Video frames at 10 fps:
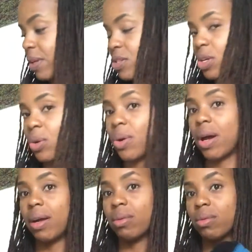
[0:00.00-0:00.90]
So
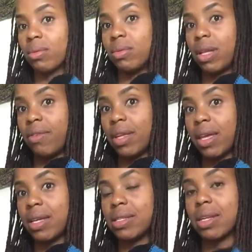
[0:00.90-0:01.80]
loving
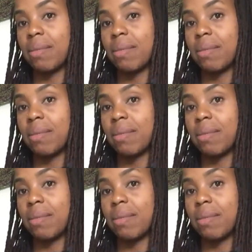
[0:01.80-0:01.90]
this.